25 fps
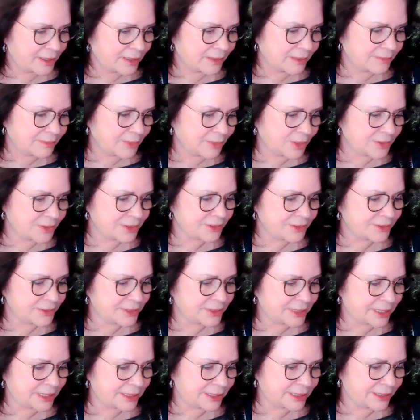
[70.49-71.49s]
I'm also
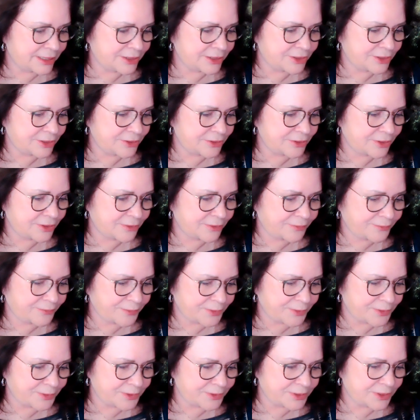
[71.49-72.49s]
sending to the
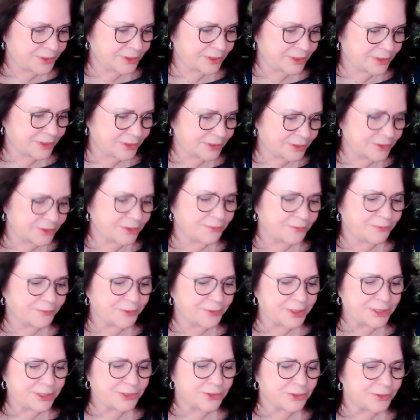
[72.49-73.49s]
first, to the
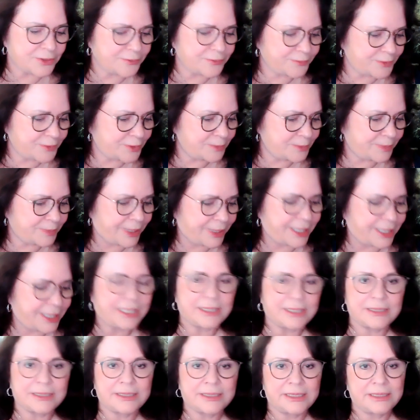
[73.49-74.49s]
Free Store Food Bank
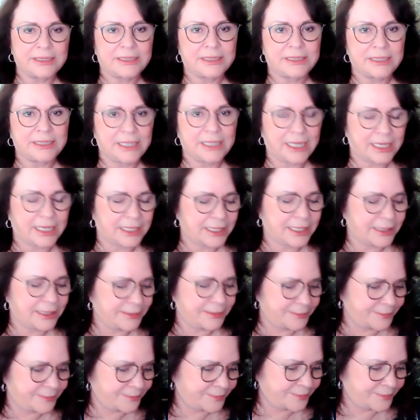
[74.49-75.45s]
in Cincinnati,